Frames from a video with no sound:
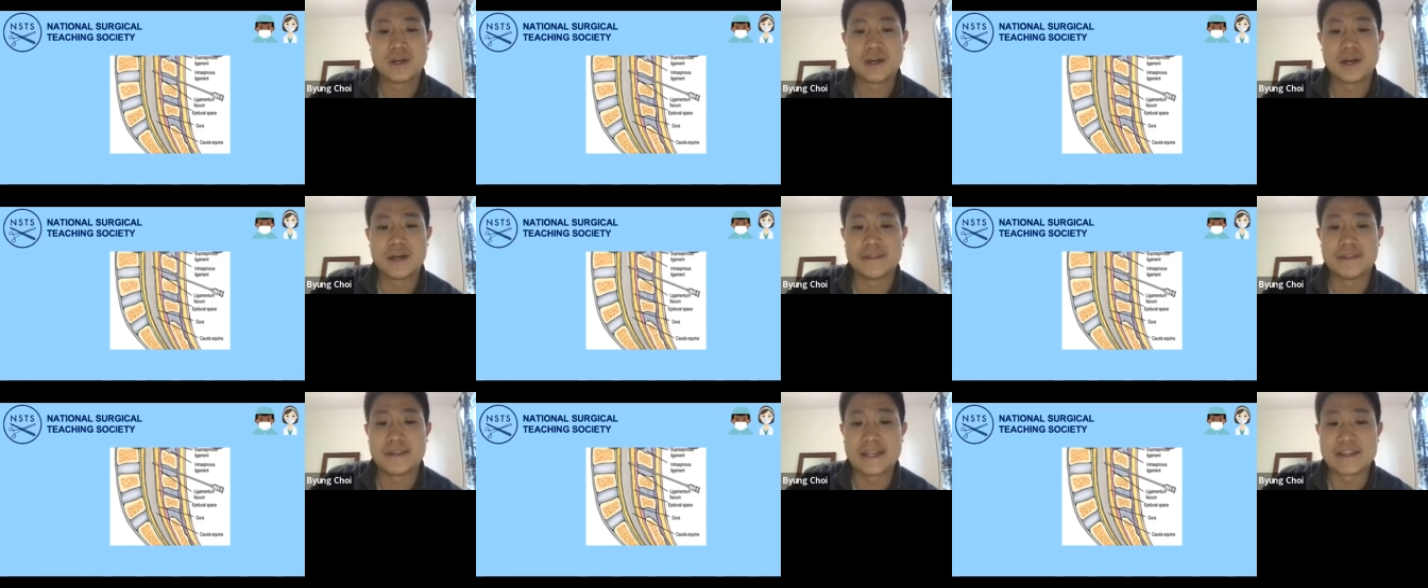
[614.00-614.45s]

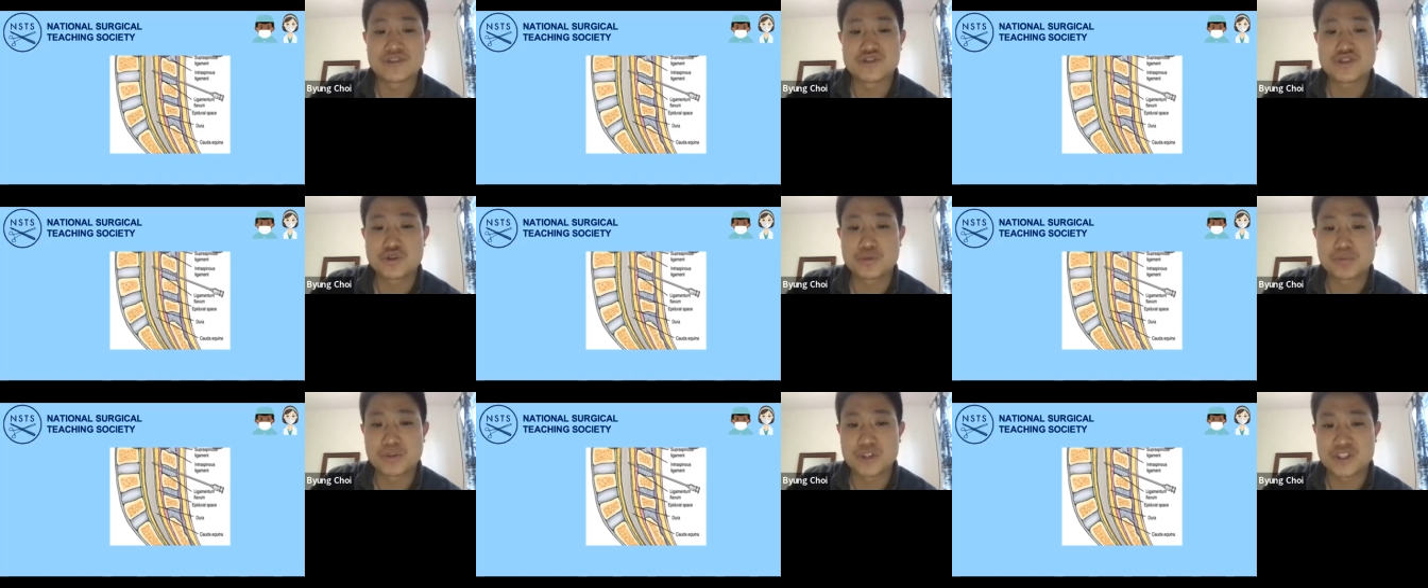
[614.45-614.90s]
and then
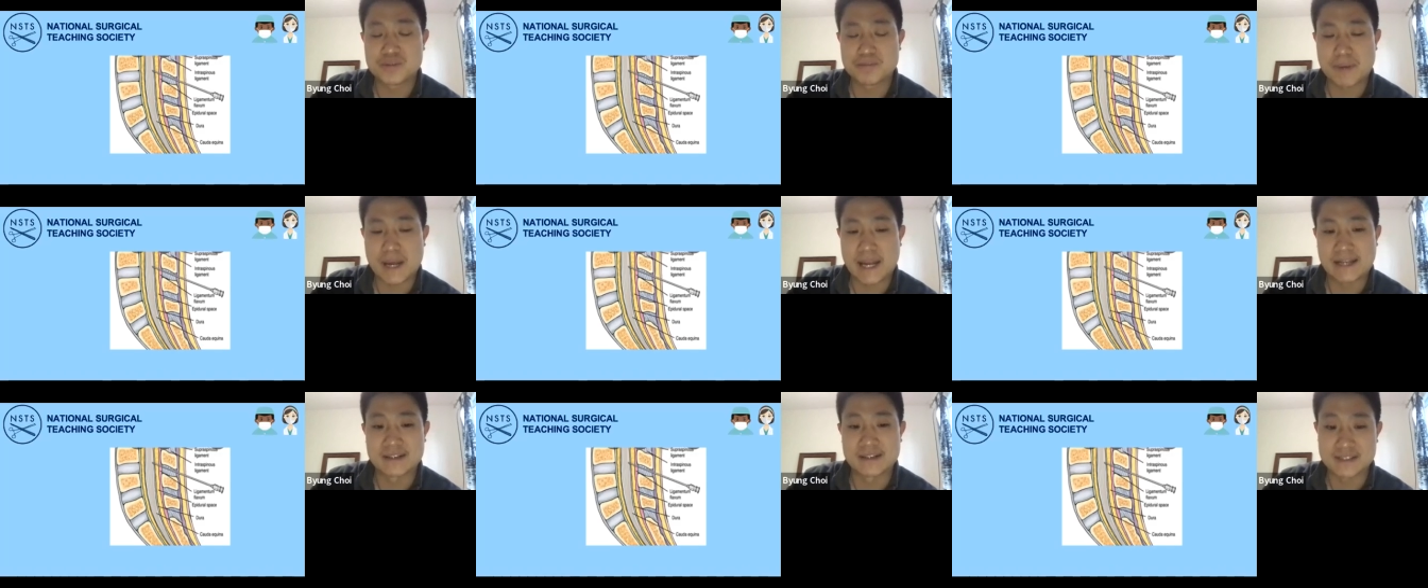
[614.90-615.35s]

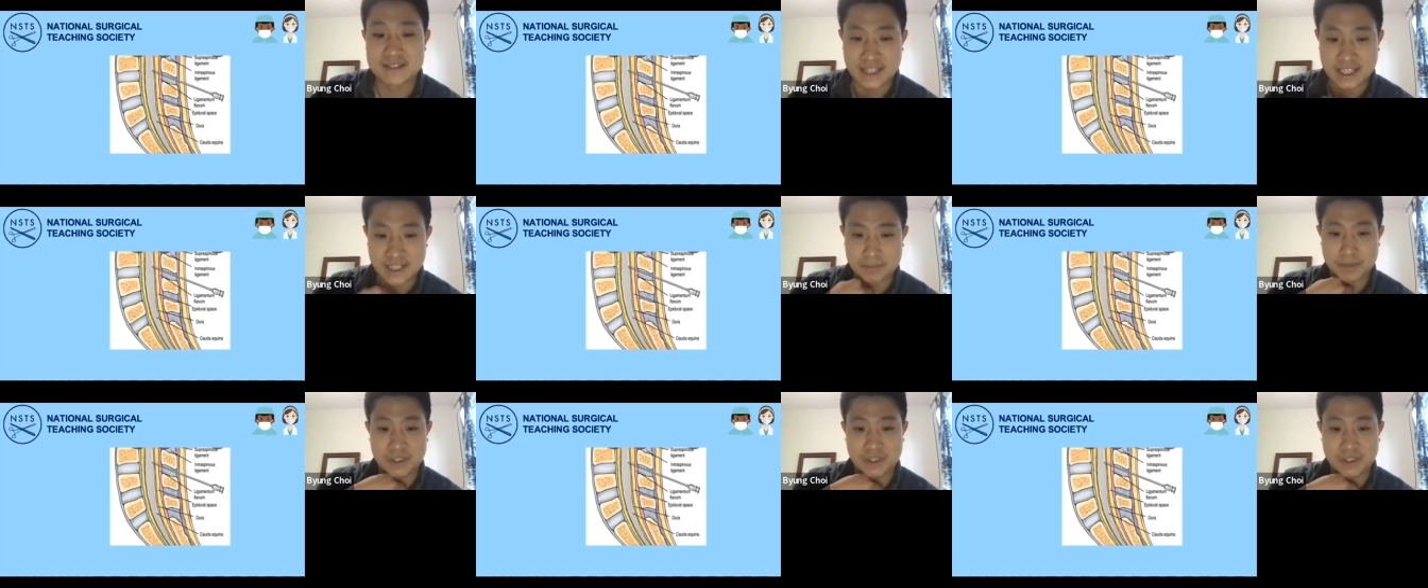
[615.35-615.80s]
supraspinous
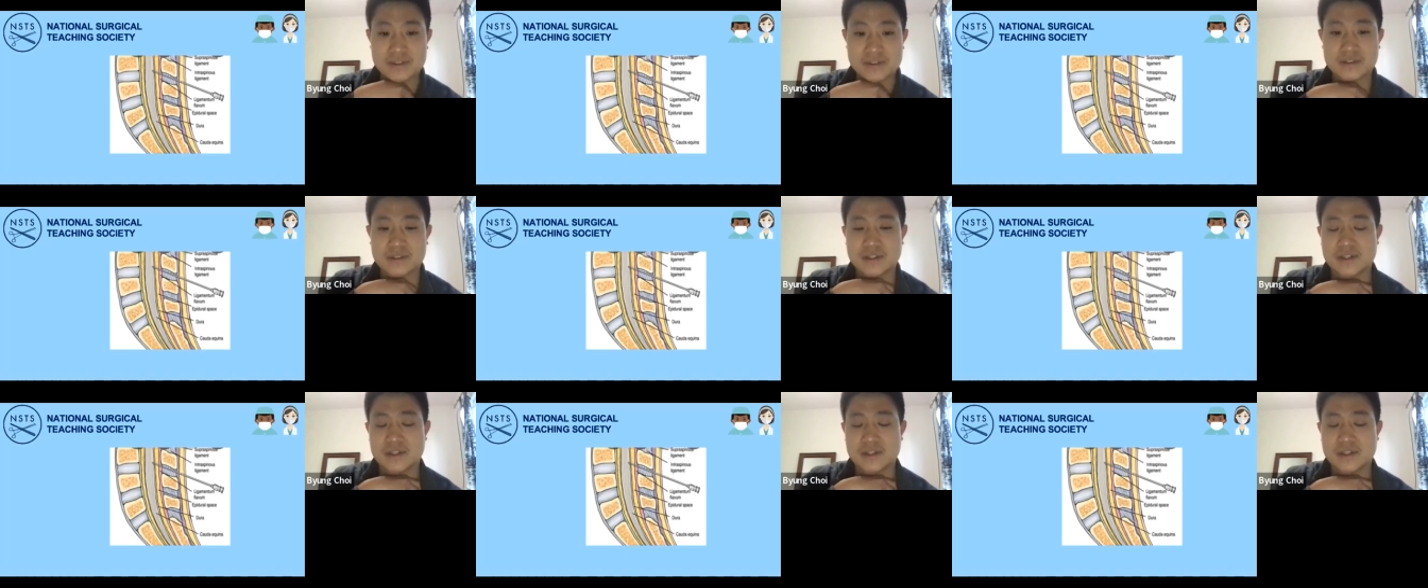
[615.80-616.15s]
ligament.